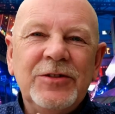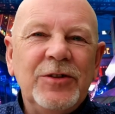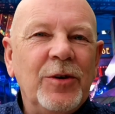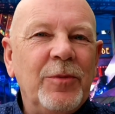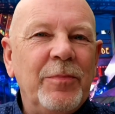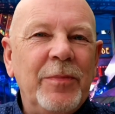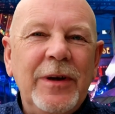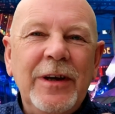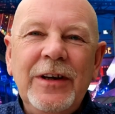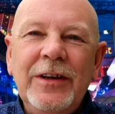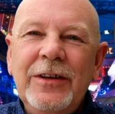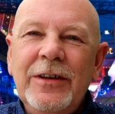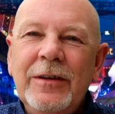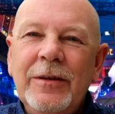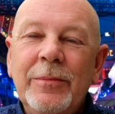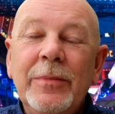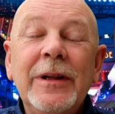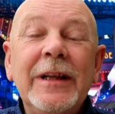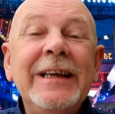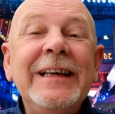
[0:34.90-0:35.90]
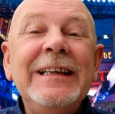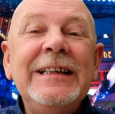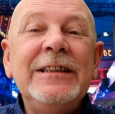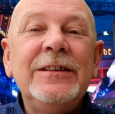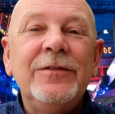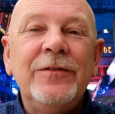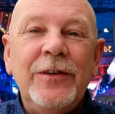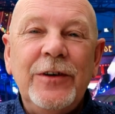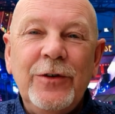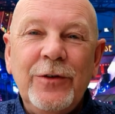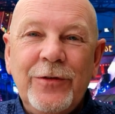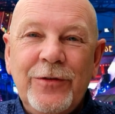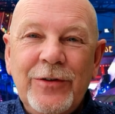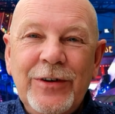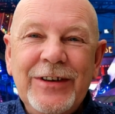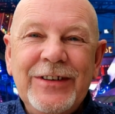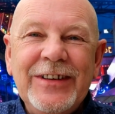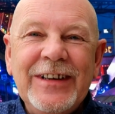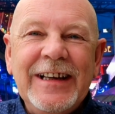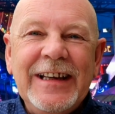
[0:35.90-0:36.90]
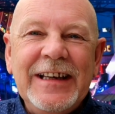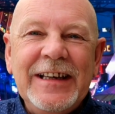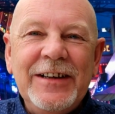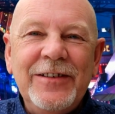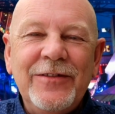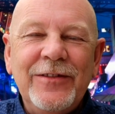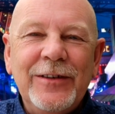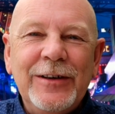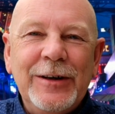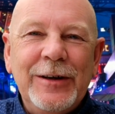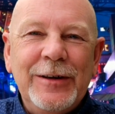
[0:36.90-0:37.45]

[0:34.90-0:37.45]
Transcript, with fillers: So please feel free to leave.